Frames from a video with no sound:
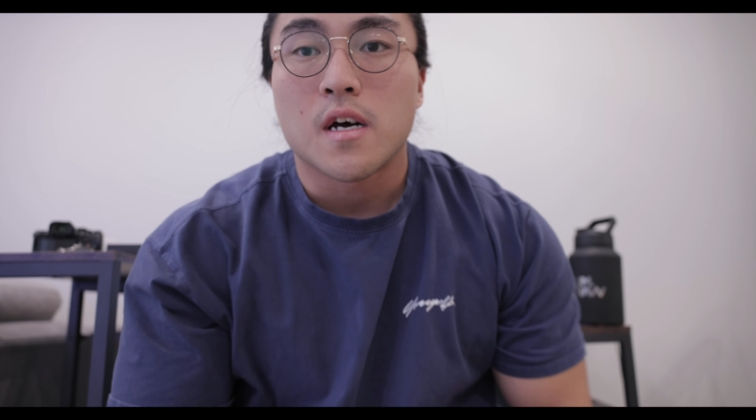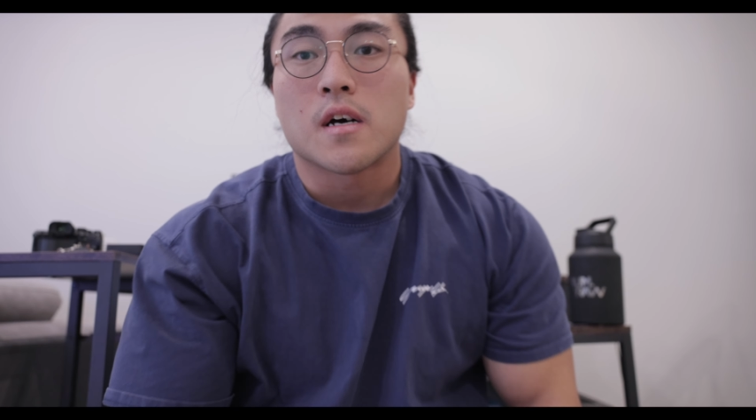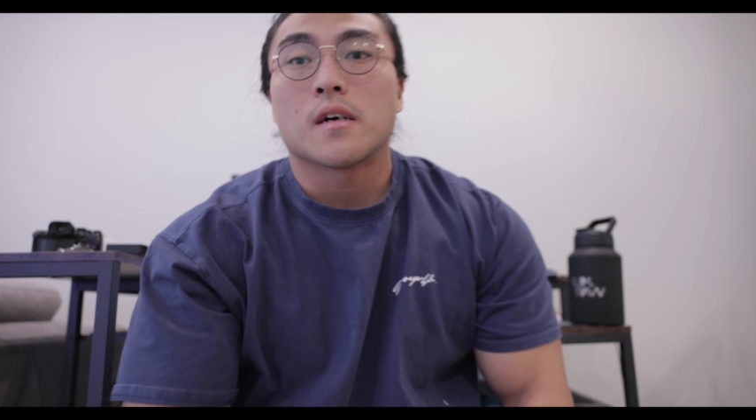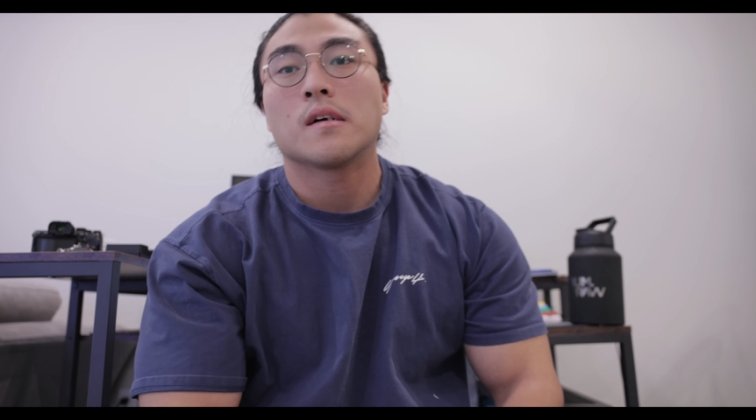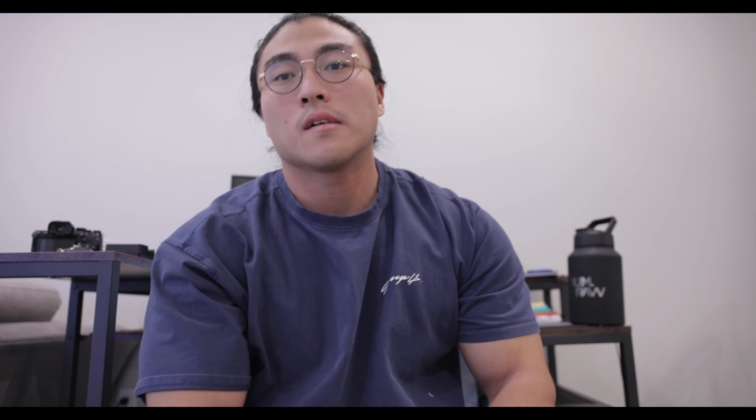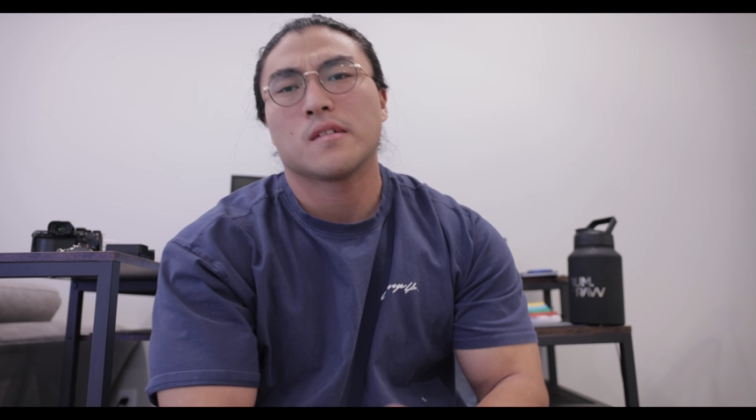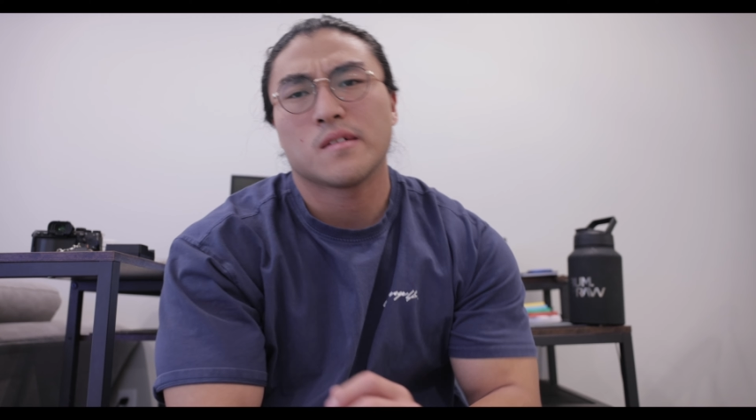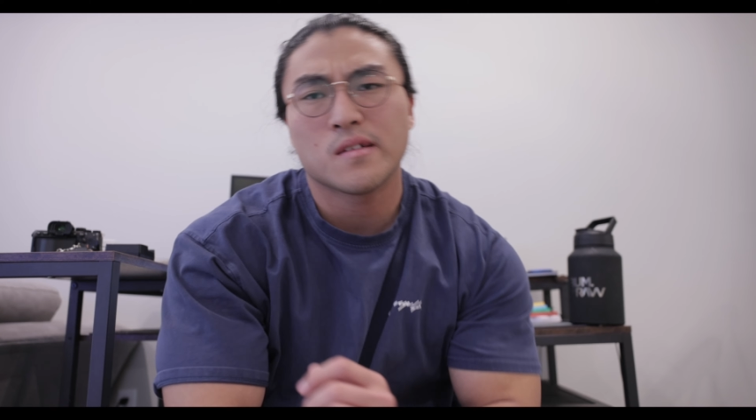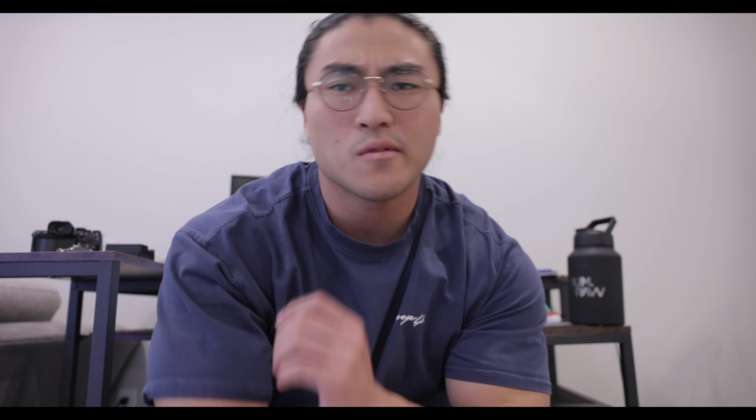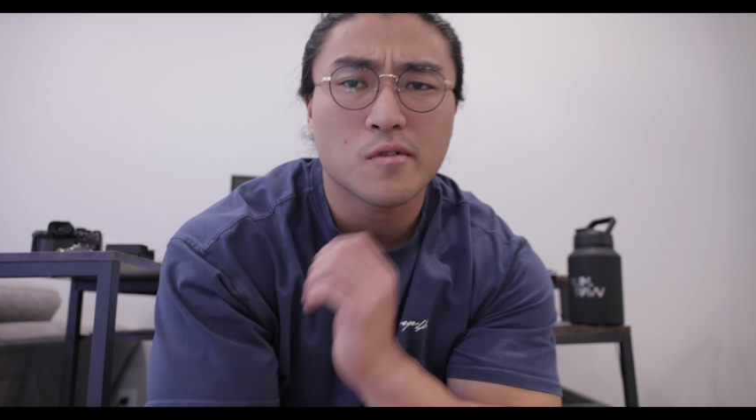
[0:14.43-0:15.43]
uh,
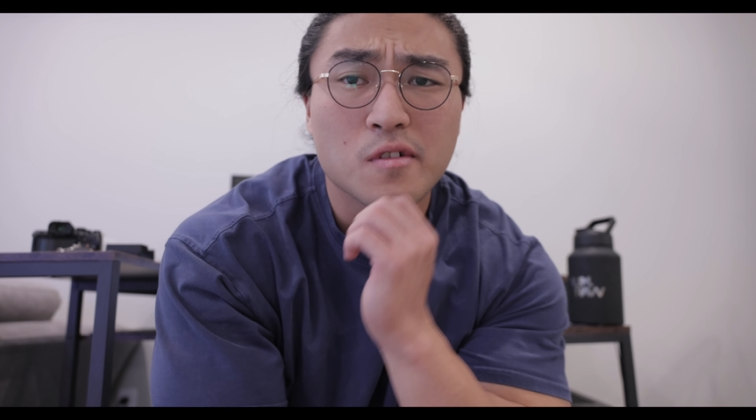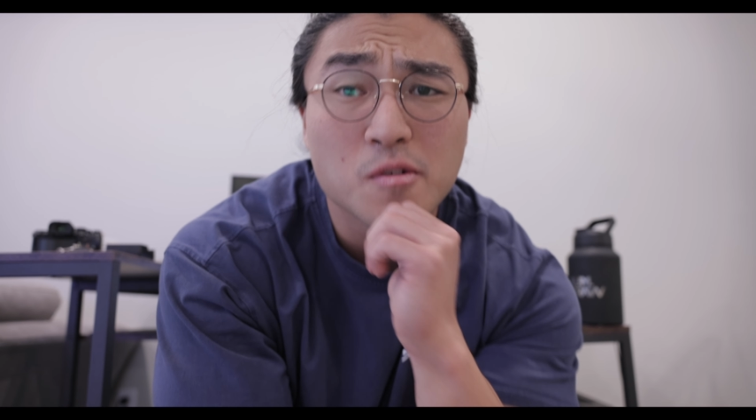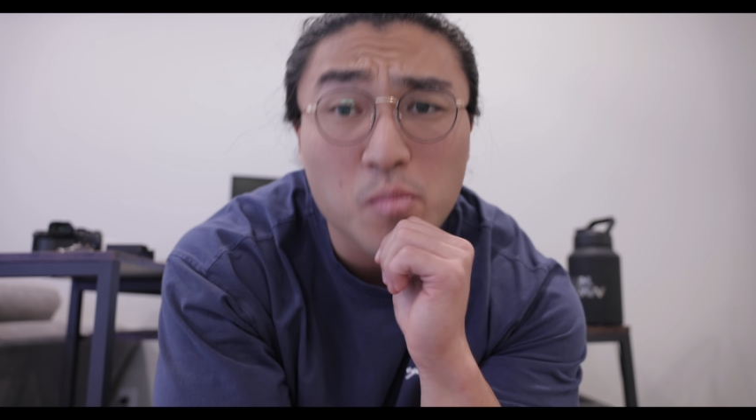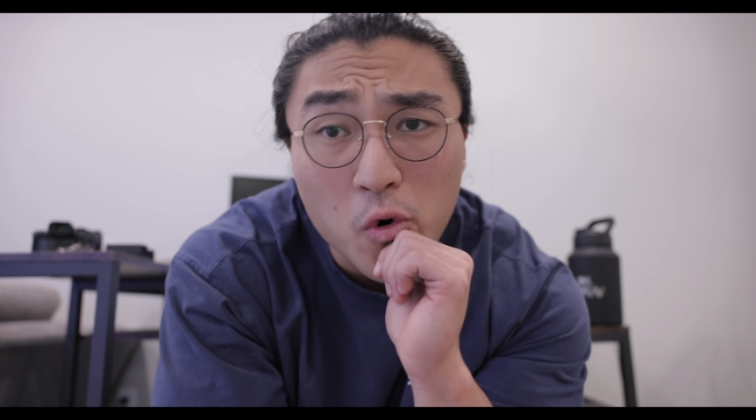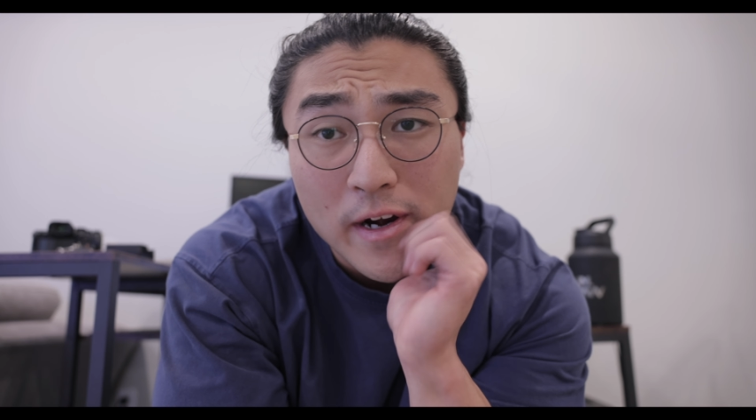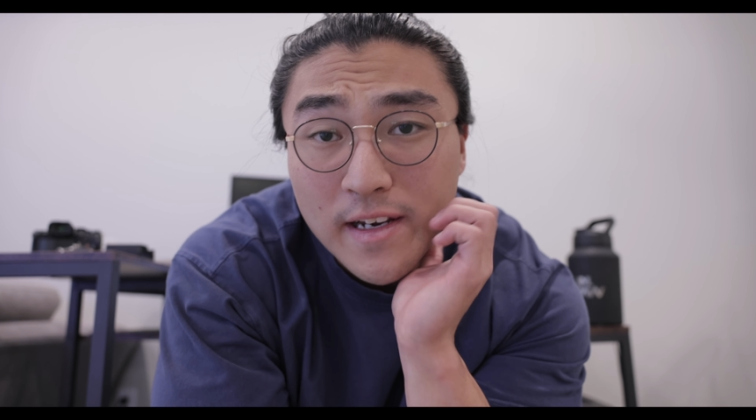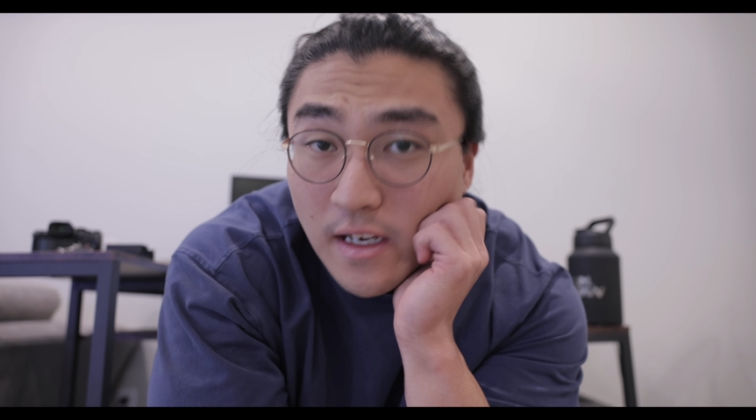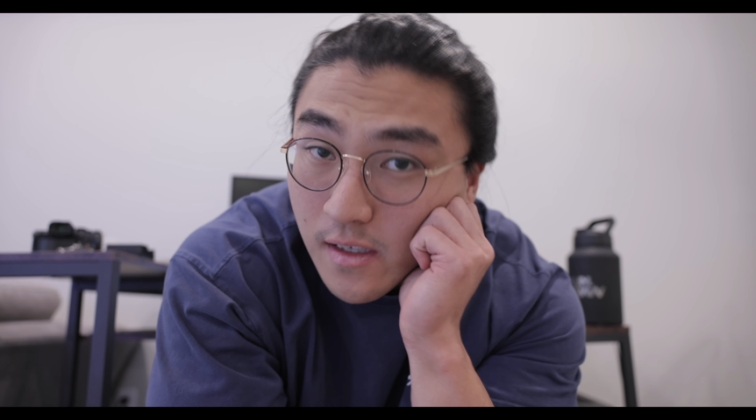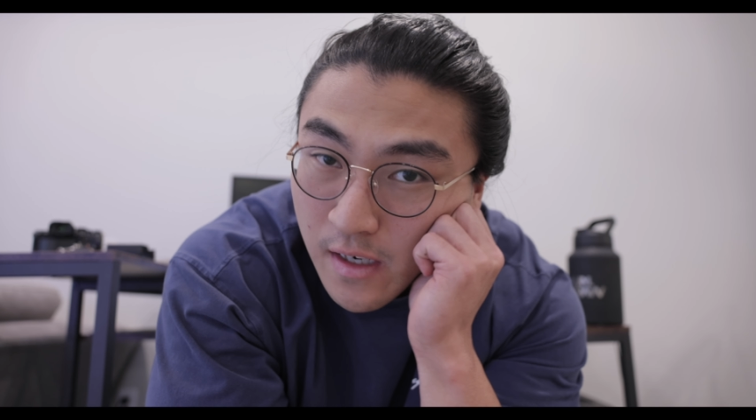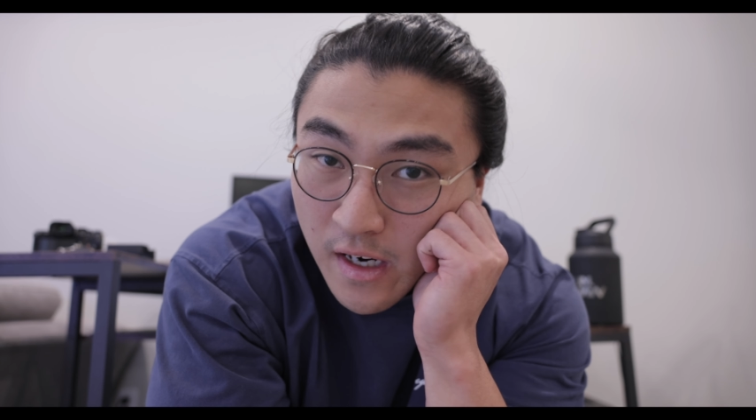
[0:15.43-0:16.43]
one of those boring
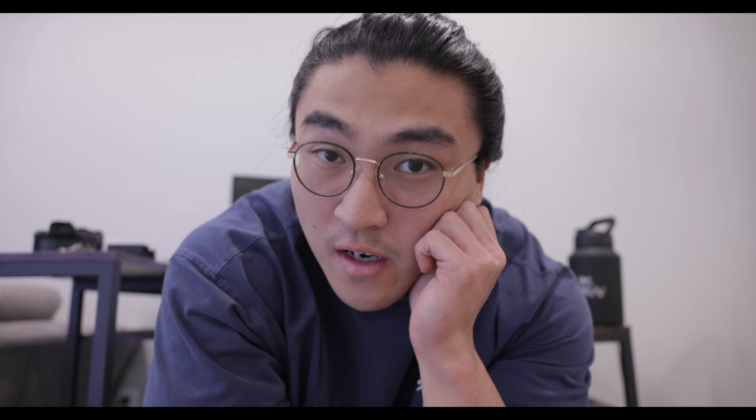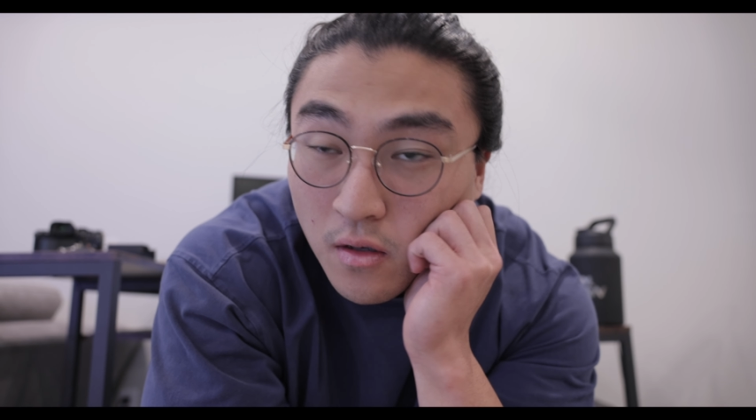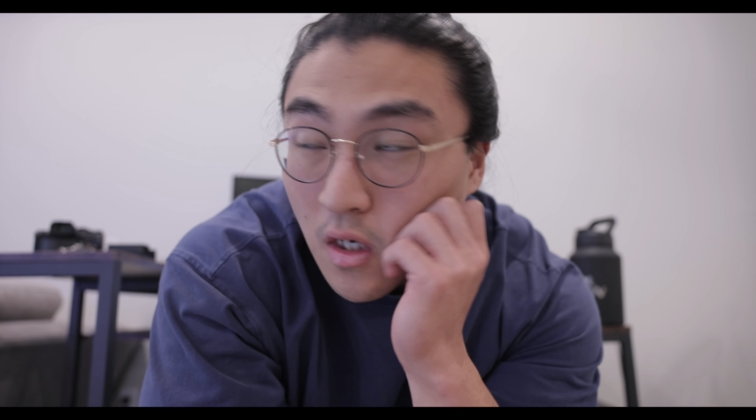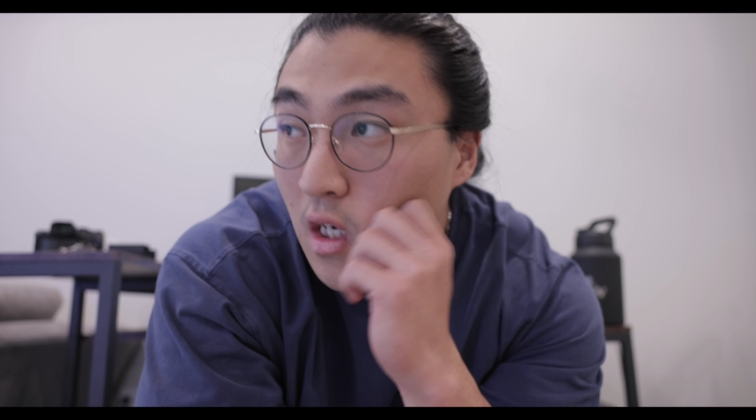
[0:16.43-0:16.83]
days, you know?